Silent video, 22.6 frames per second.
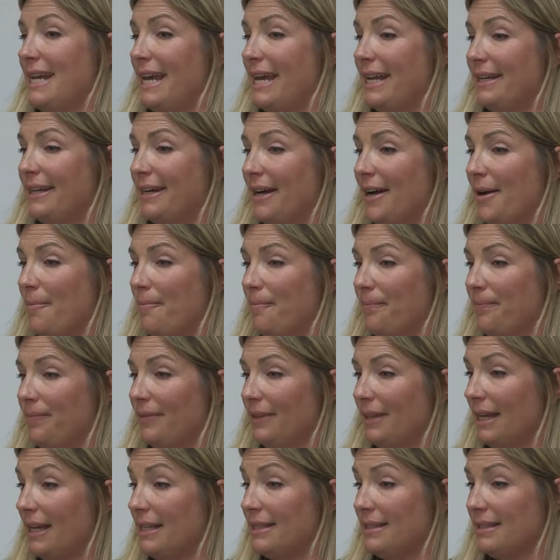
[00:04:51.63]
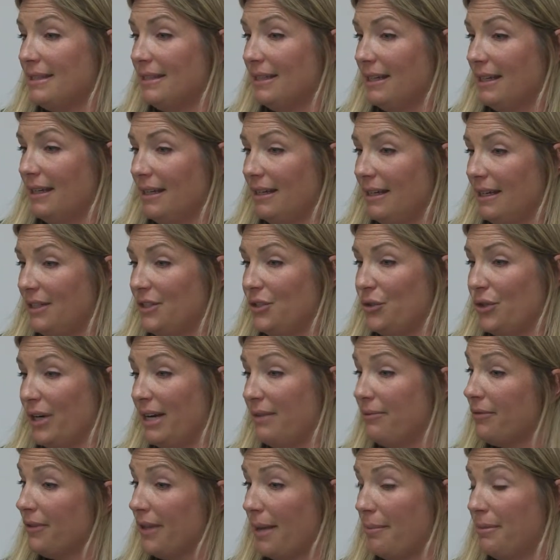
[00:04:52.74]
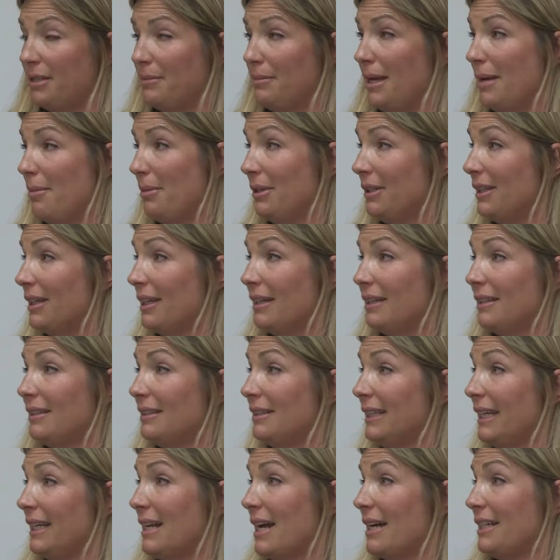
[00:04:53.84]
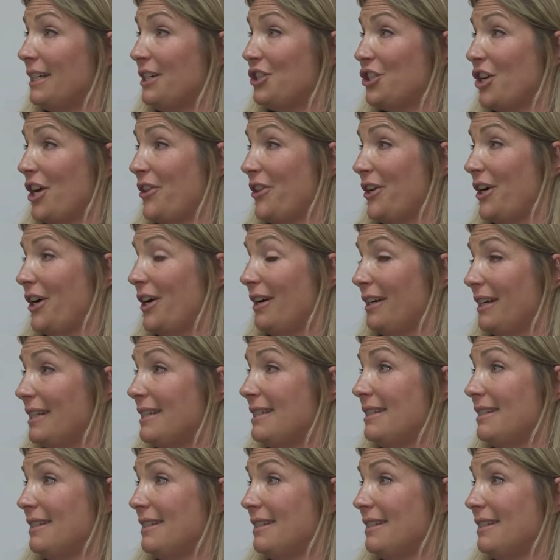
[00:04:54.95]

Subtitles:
And it's great for them to be able to lean on each other, and